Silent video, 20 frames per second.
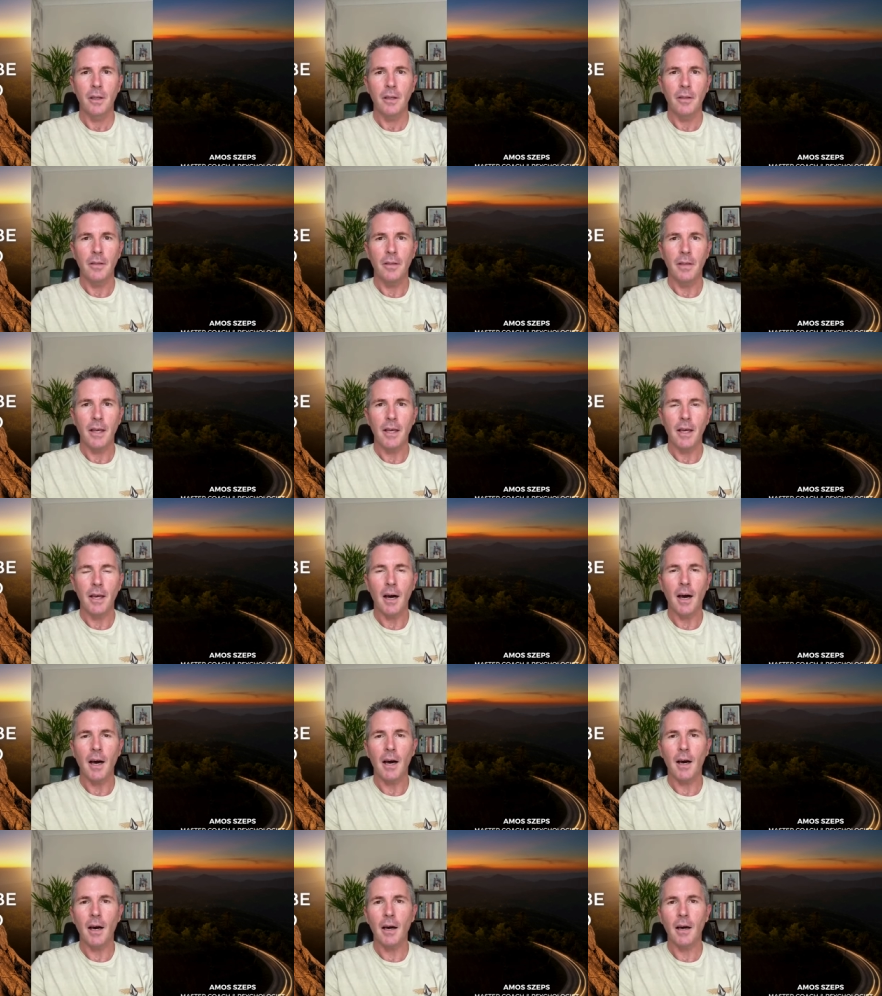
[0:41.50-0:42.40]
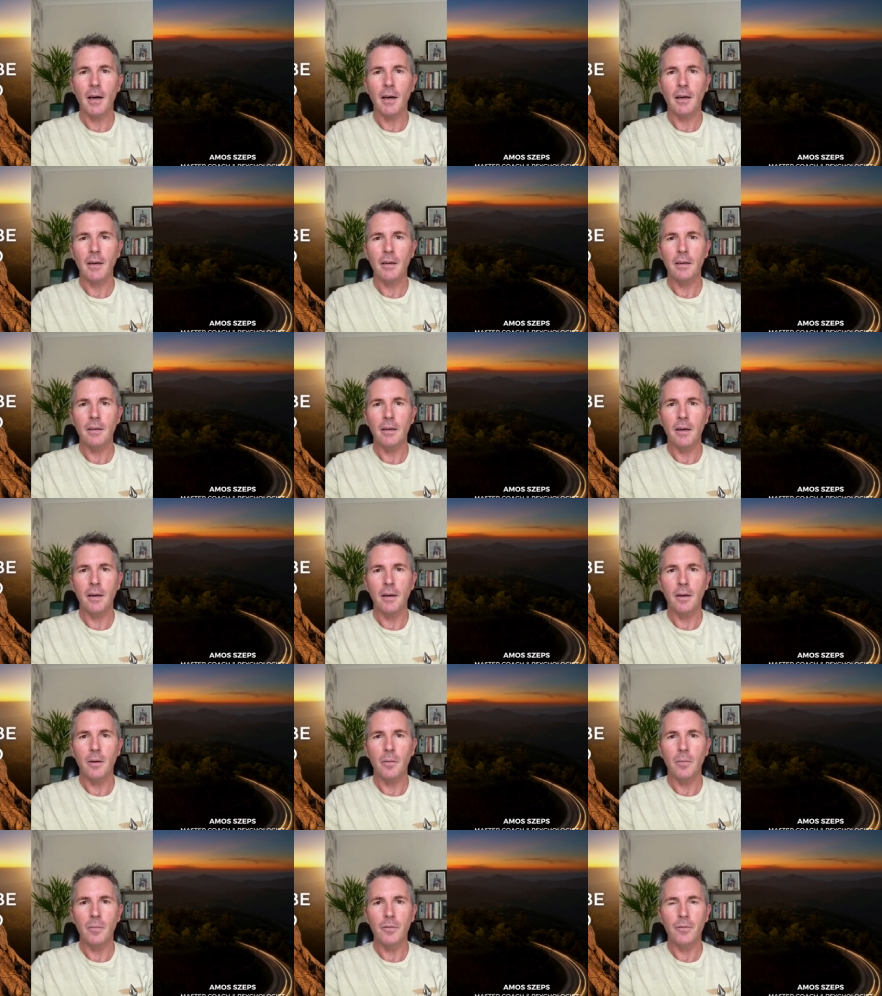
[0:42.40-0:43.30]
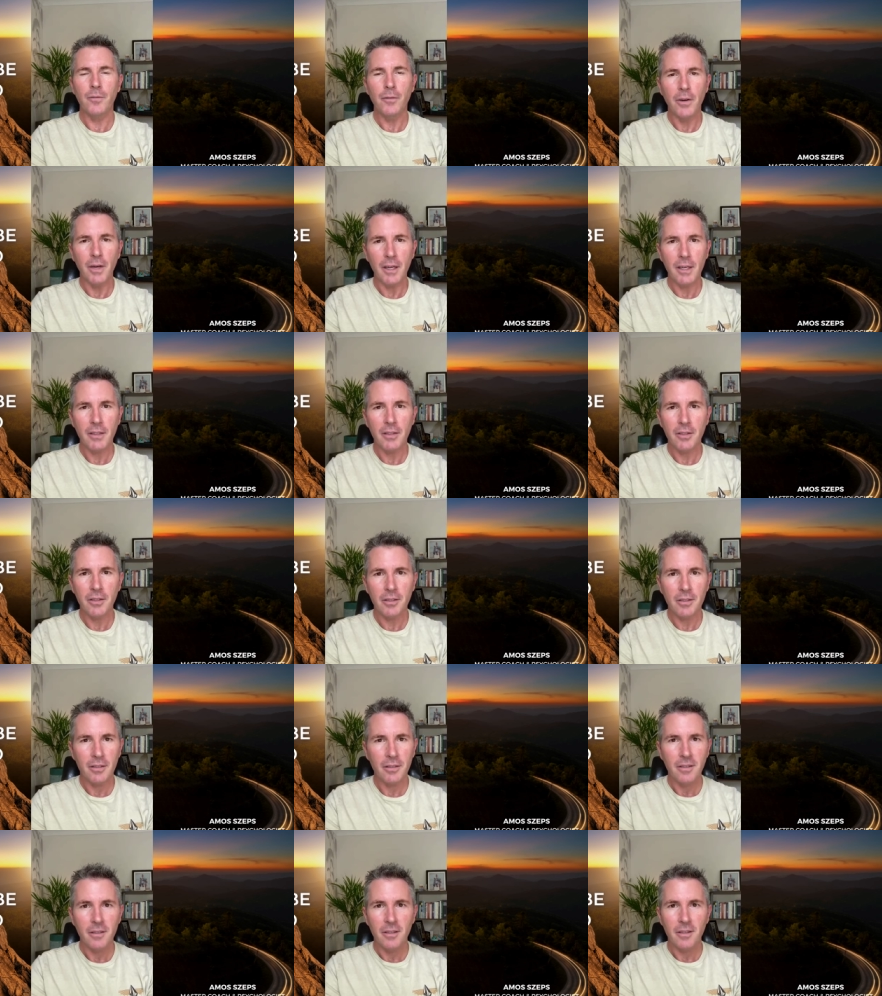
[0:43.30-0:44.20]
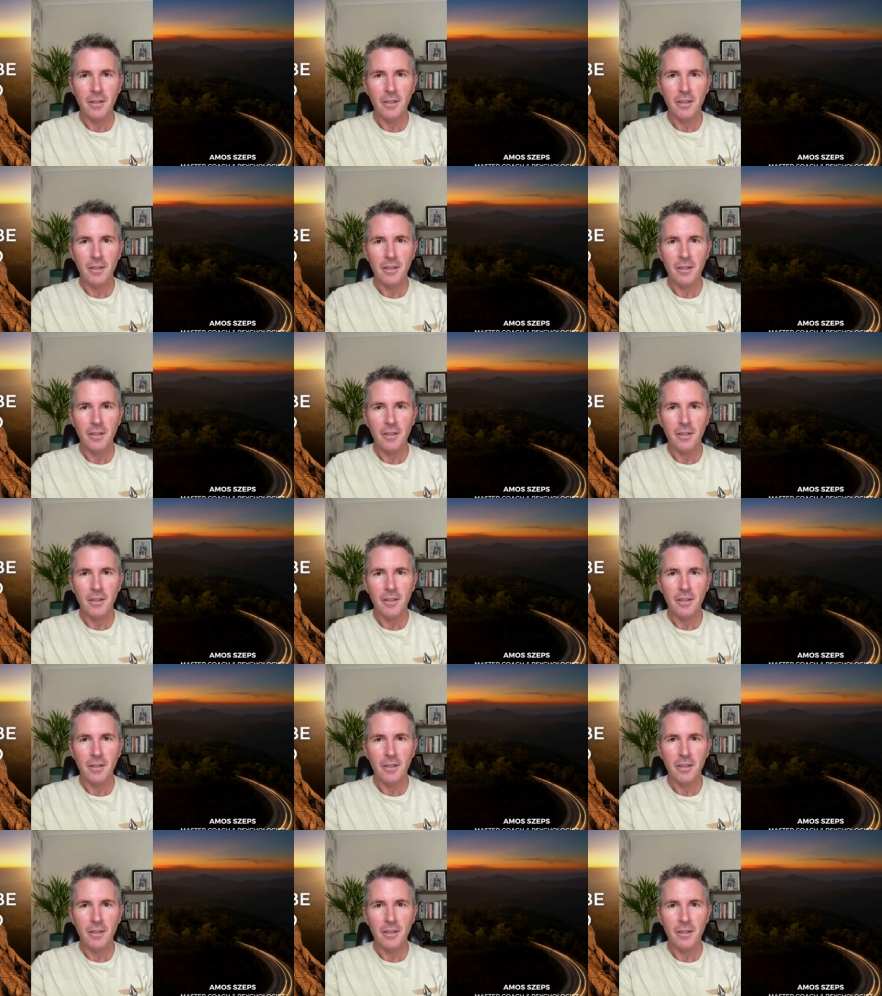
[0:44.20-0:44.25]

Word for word: There are um, freaks